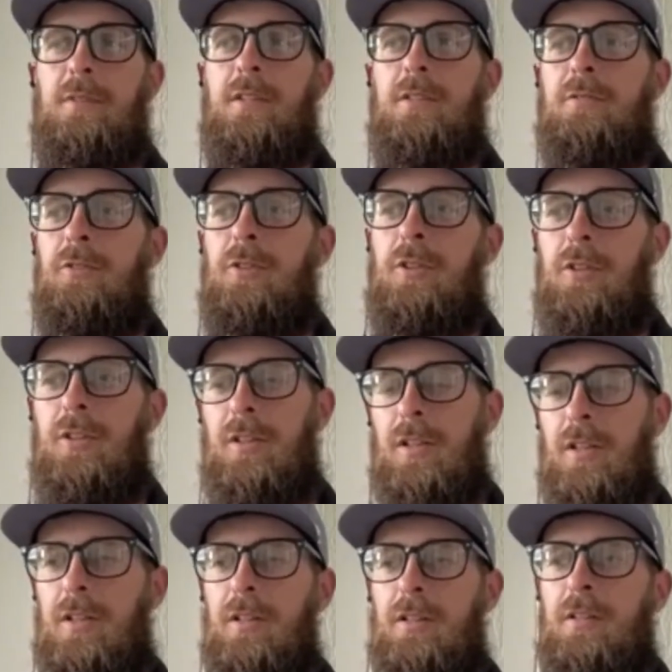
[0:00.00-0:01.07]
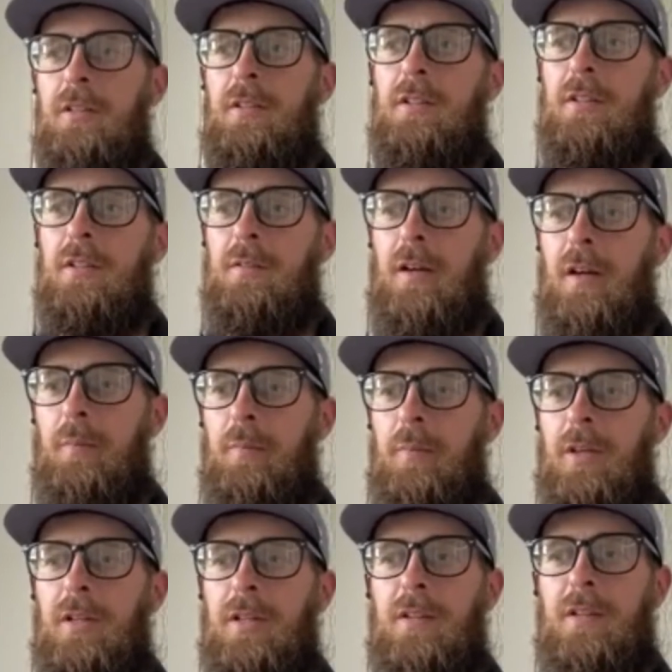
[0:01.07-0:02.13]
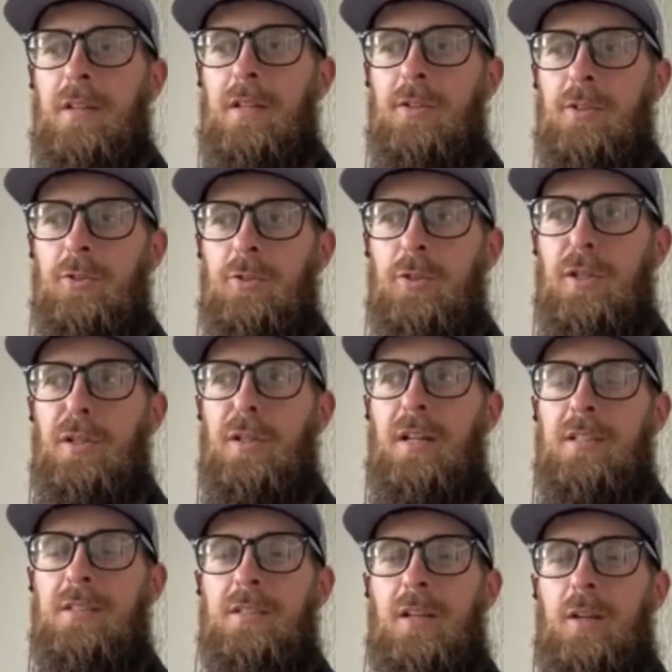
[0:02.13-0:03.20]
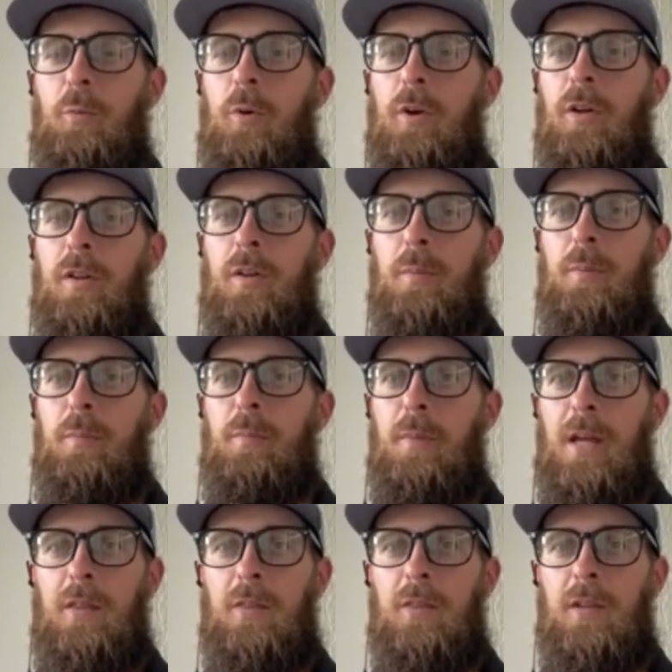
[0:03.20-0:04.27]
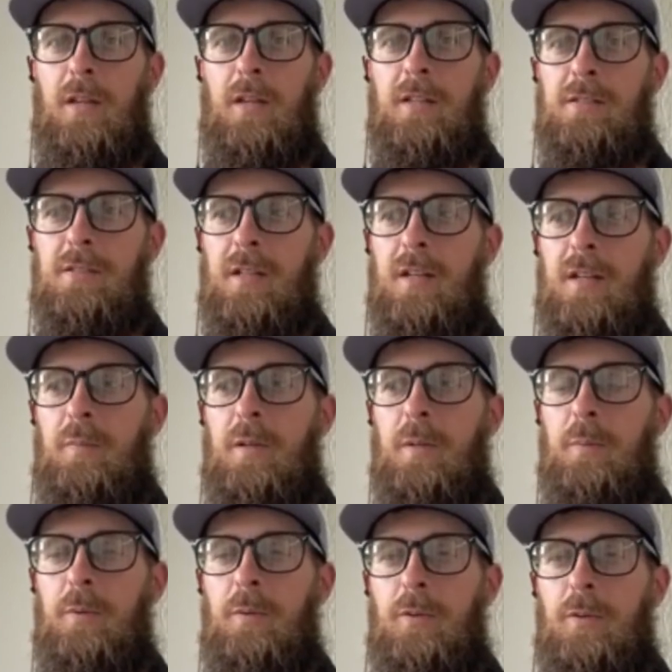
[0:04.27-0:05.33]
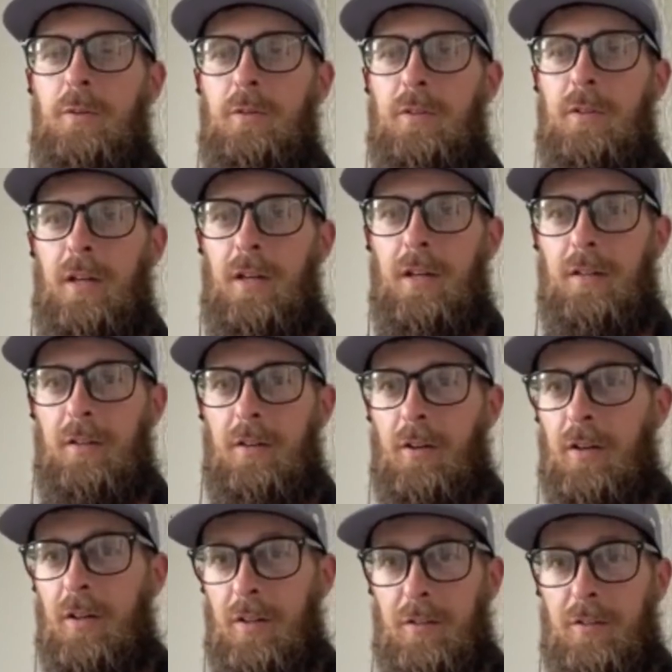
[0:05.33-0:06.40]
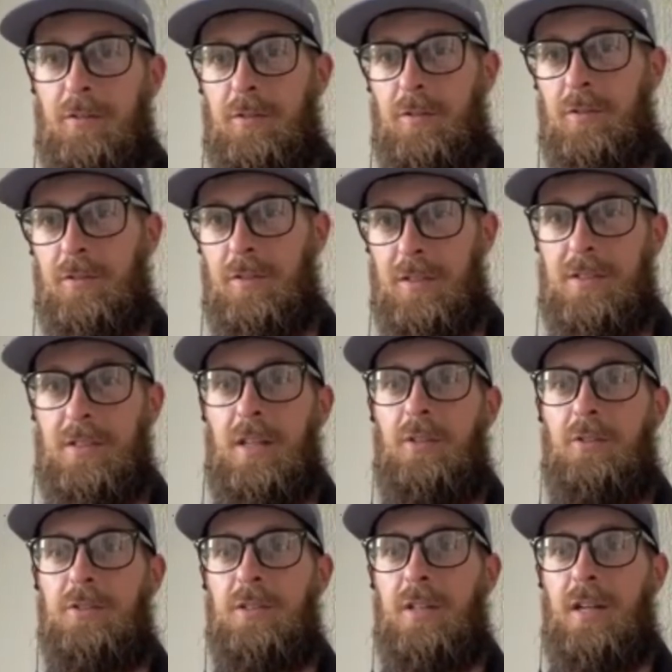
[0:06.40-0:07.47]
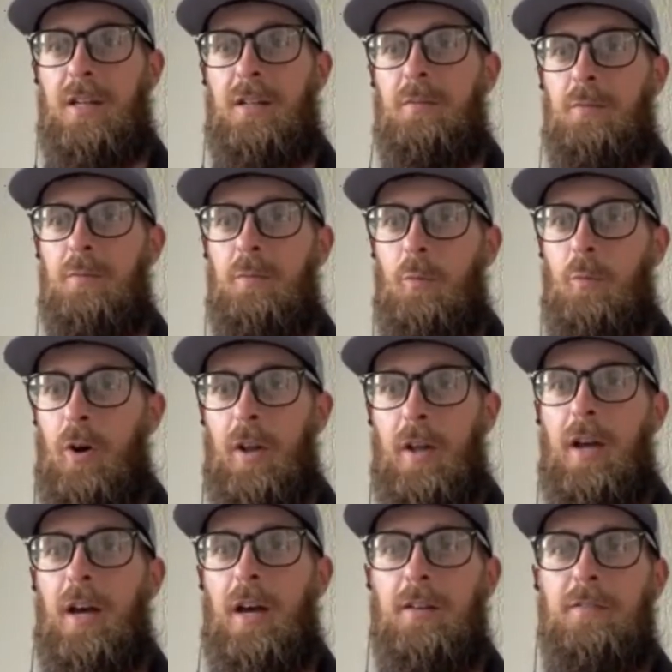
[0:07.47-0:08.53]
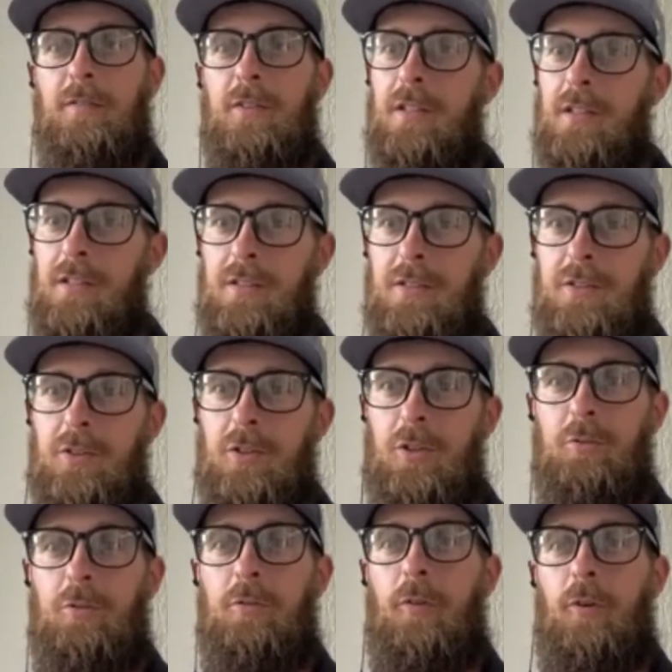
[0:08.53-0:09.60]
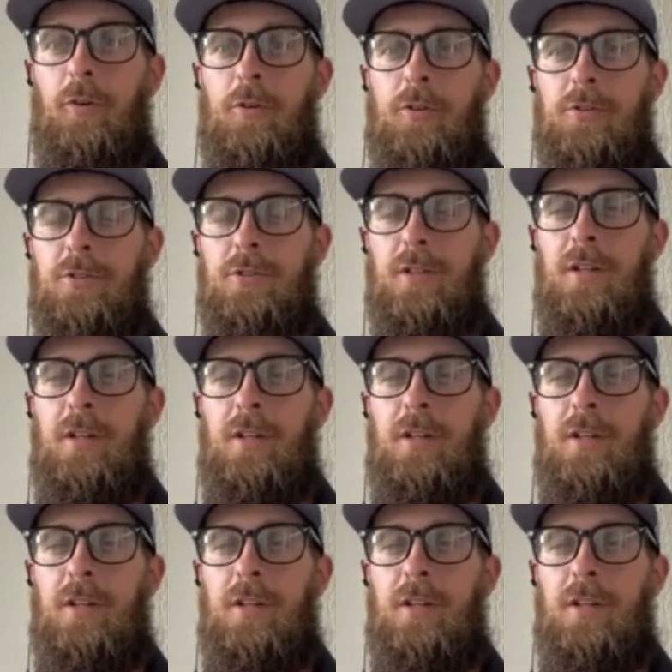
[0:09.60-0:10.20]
That's really good to hear. Being in the industry, that's like one of the main things that people that are in the sales side want to have is good referrals.